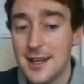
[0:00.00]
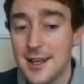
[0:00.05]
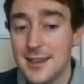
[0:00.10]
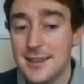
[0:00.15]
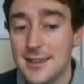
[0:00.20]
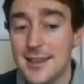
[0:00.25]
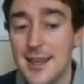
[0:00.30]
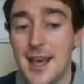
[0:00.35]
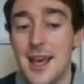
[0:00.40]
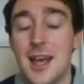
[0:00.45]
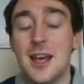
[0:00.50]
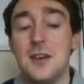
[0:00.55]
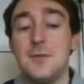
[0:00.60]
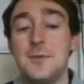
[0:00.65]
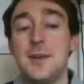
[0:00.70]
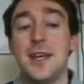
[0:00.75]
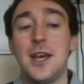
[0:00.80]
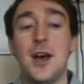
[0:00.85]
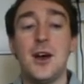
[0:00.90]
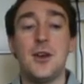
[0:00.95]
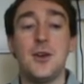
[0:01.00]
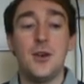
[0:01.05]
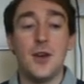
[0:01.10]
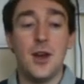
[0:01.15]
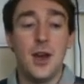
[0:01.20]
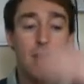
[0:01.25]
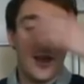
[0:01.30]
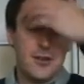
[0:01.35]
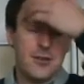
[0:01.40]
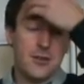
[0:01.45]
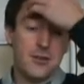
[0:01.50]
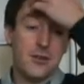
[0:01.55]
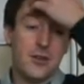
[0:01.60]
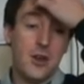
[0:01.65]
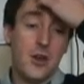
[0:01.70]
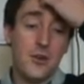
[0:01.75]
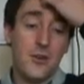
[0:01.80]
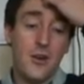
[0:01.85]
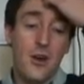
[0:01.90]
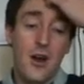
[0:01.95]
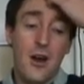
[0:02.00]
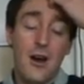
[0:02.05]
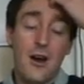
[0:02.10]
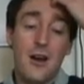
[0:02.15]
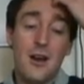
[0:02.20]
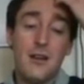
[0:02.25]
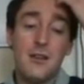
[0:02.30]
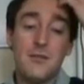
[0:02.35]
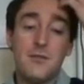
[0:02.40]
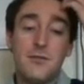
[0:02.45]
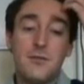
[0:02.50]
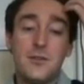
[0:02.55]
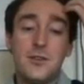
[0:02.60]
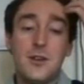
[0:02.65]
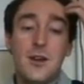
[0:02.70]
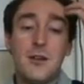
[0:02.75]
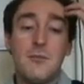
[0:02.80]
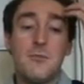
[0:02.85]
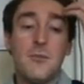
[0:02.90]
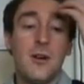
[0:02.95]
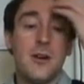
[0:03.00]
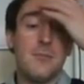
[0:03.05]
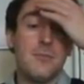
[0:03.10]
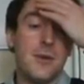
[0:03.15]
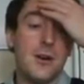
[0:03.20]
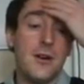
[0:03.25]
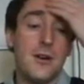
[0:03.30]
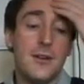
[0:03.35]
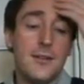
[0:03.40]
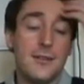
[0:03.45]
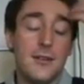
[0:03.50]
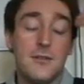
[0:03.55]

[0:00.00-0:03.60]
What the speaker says: There we go. So I've done my bars,